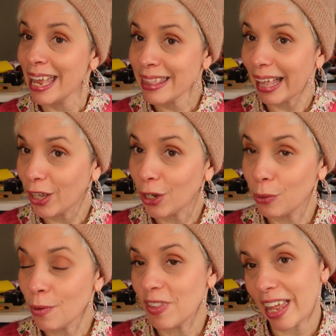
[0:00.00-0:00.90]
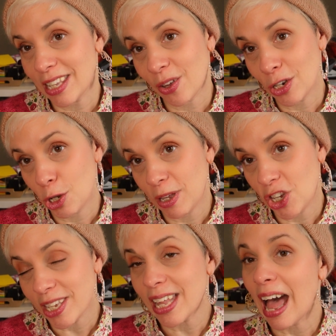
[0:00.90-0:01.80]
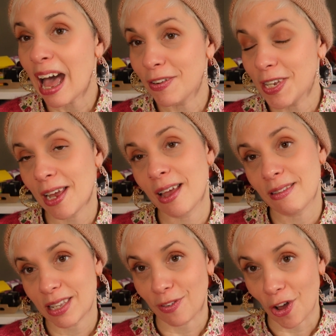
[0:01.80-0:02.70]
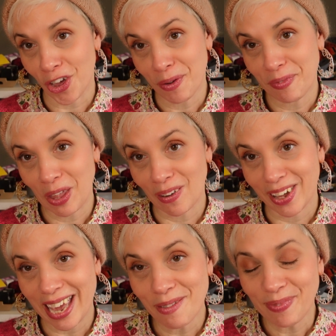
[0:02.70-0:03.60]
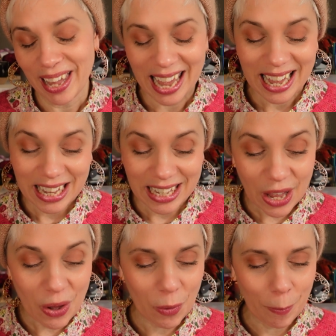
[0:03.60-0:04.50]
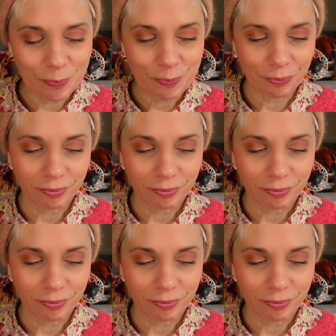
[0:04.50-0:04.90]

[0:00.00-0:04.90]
in that clue that is going to be just after this vlog. Okay, so